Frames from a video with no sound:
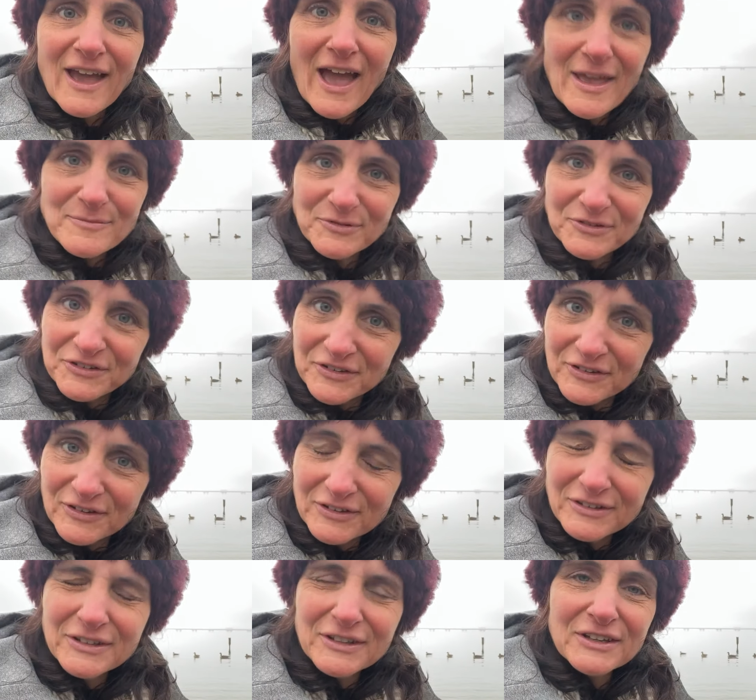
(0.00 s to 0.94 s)
I'm
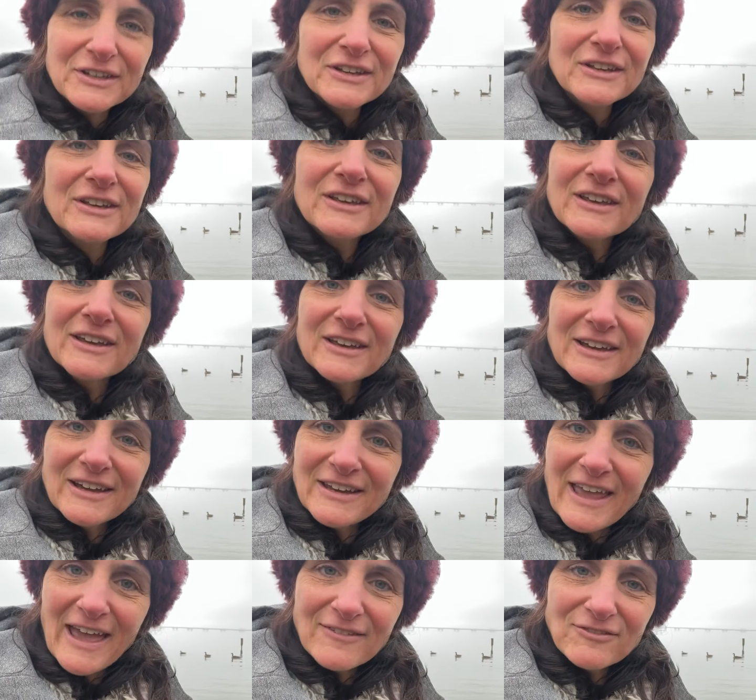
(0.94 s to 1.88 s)
still
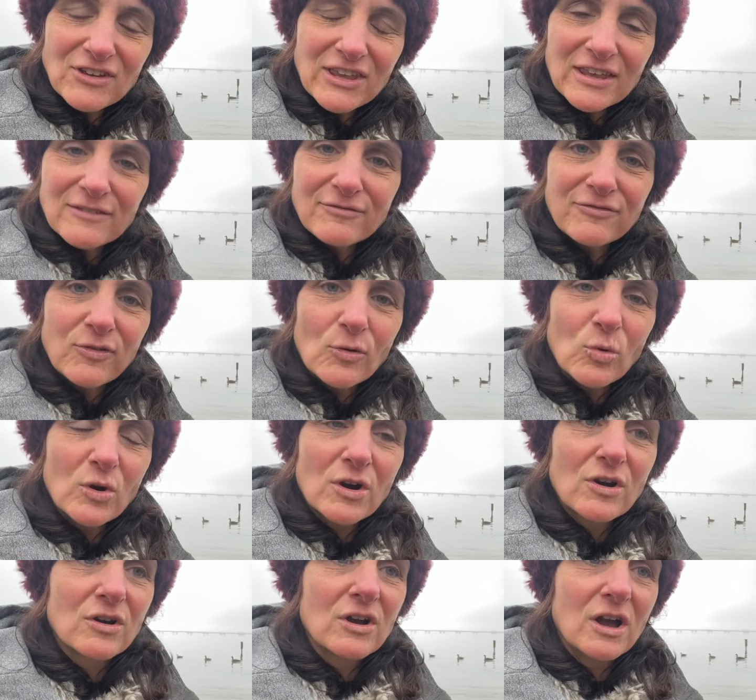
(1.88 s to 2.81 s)
an advocate
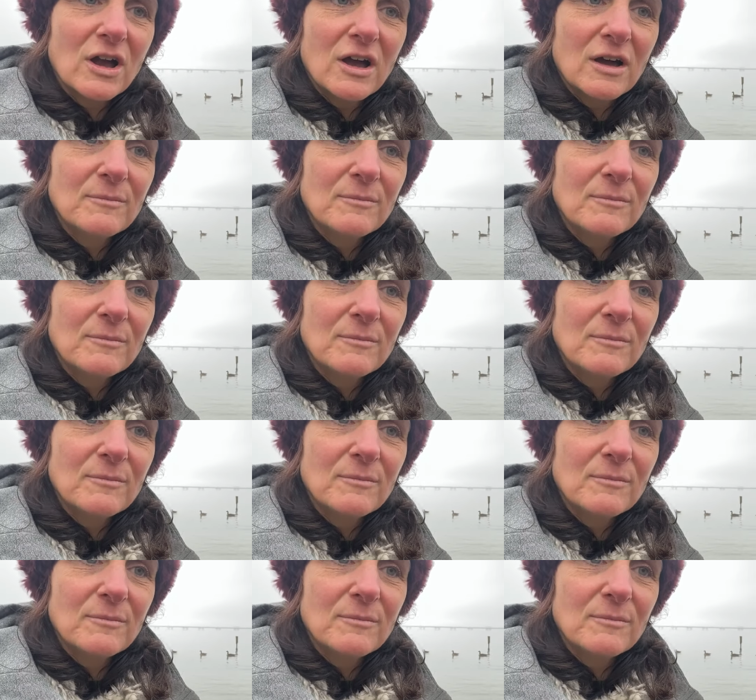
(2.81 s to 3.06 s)
for